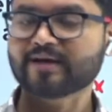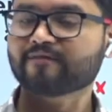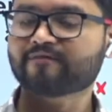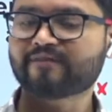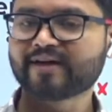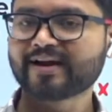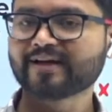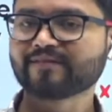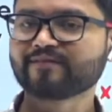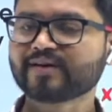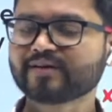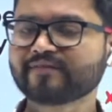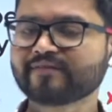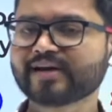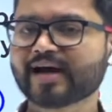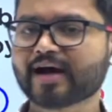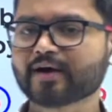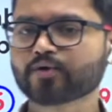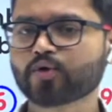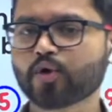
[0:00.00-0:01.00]
whenever
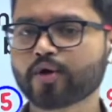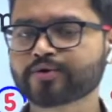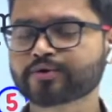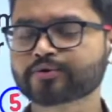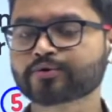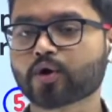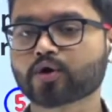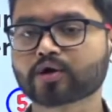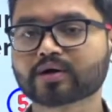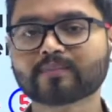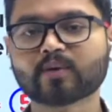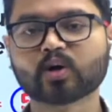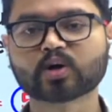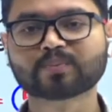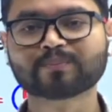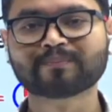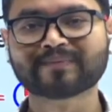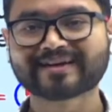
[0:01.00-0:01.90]
we are going to talk about